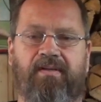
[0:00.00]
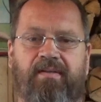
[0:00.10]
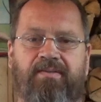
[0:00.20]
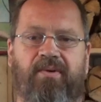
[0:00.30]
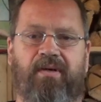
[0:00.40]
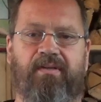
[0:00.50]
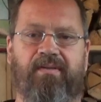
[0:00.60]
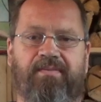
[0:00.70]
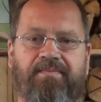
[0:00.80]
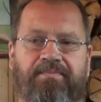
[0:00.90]
That's
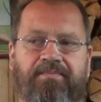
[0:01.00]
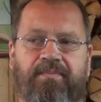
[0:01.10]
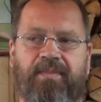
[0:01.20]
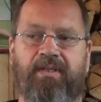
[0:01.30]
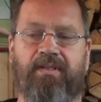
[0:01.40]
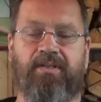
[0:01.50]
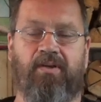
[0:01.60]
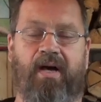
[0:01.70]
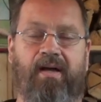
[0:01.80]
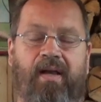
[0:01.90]
right.
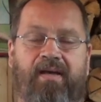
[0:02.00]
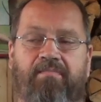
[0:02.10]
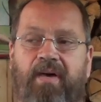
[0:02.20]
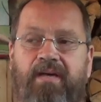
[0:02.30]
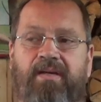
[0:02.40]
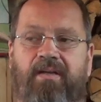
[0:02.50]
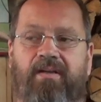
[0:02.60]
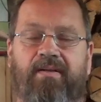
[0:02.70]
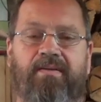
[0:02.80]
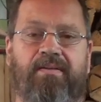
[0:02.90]
So I like
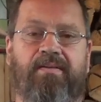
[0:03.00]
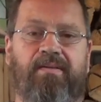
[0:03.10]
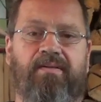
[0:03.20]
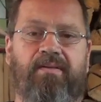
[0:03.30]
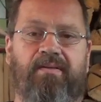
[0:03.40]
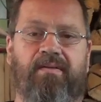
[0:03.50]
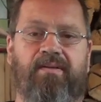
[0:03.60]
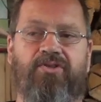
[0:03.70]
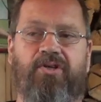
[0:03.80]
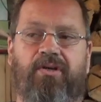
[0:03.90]
bacon, yeah,
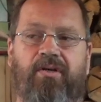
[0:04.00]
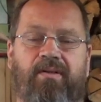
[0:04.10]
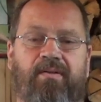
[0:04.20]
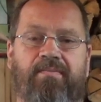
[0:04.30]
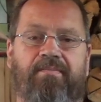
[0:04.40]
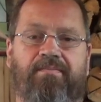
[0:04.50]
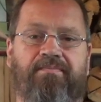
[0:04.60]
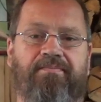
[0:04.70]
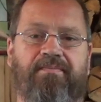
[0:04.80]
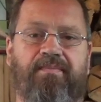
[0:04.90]
and chicken,
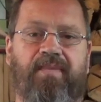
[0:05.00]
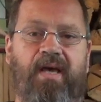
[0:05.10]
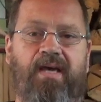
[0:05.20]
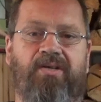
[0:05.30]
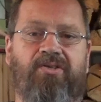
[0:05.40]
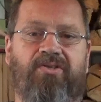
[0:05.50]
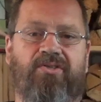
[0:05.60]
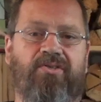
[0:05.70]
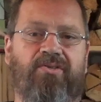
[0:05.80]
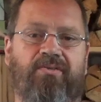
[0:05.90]

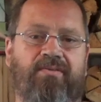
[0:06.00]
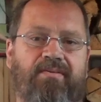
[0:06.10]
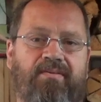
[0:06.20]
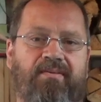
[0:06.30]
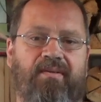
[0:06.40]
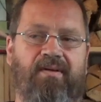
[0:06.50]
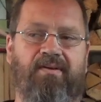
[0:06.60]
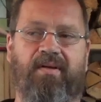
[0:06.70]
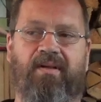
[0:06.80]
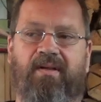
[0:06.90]
eggs, you
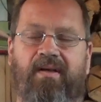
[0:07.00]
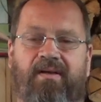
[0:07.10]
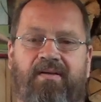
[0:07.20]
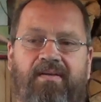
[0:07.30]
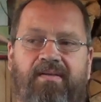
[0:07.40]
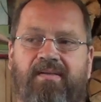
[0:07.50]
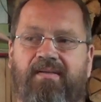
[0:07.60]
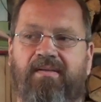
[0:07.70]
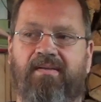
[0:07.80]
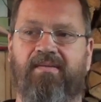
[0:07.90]
know, and
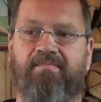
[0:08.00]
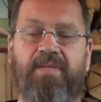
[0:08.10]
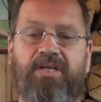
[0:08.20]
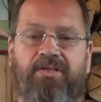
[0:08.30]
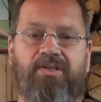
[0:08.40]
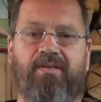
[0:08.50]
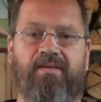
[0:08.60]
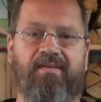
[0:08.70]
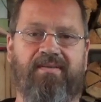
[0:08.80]
meat.